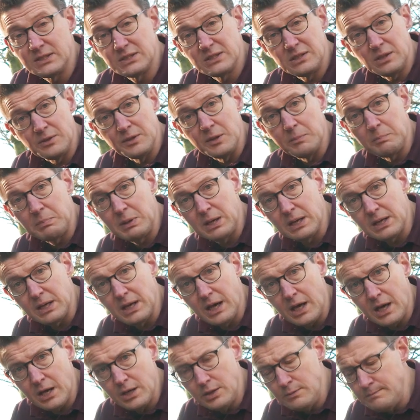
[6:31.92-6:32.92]
slot the plug
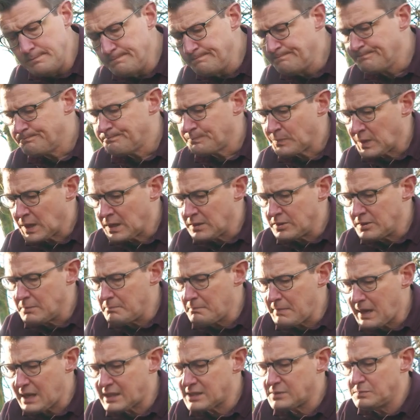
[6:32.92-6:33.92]
home. The
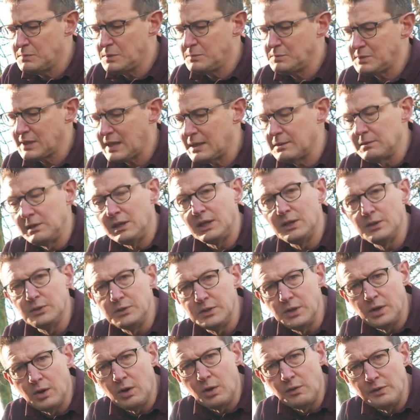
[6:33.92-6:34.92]
maximum
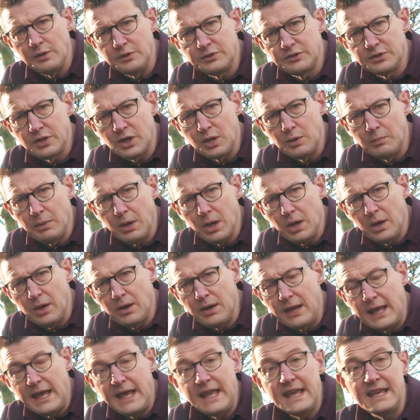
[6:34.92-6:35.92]
download on the tow
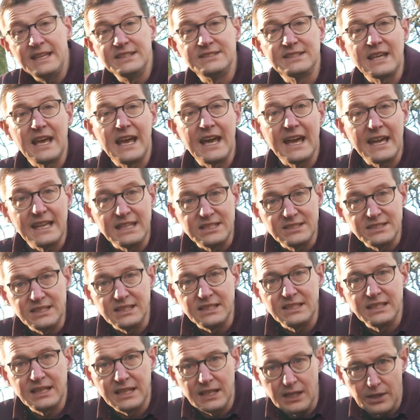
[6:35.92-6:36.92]
bar is
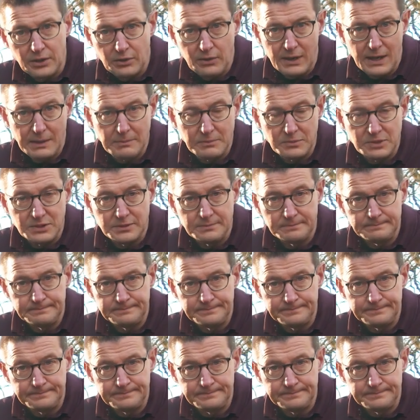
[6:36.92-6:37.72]
80 kilograms.